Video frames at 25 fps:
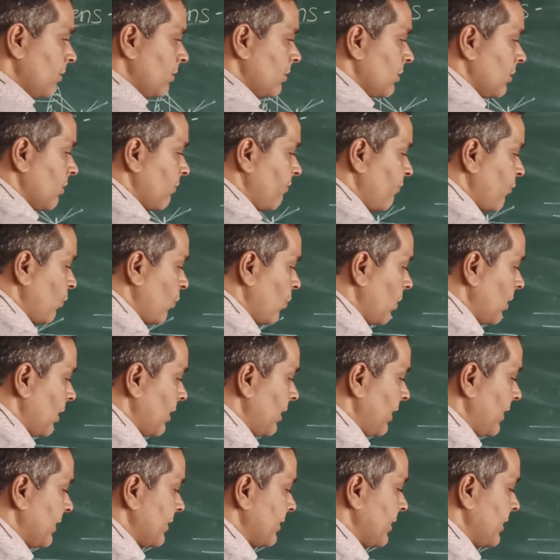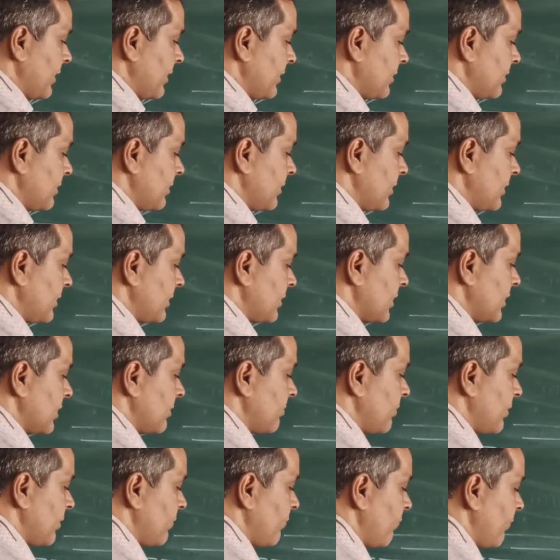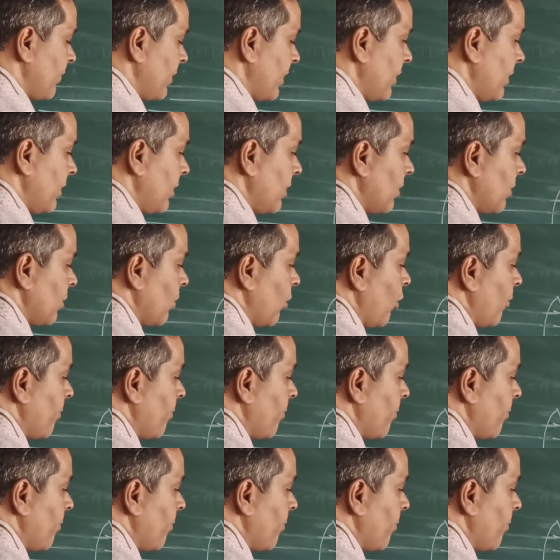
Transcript: The focal length is distance between